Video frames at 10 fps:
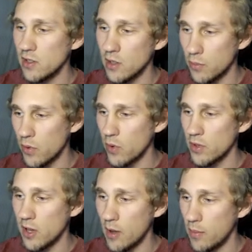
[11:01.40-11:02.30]
the
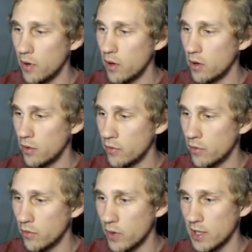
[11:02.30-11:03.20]
prototype of
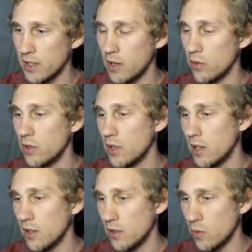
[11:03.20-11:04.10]
rectangle to get
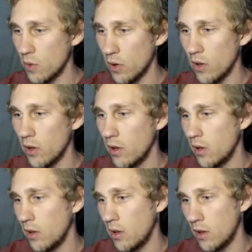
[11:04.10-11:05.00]
this to work.
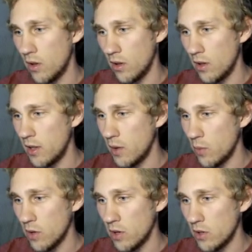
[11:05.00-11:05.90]
And then
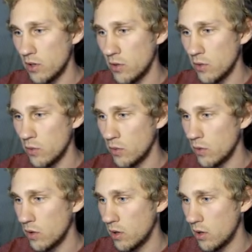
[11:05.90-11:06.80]
we're gonna do
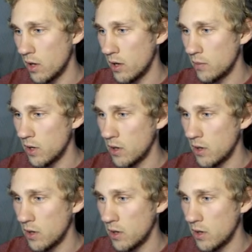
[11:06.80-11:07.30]
item.y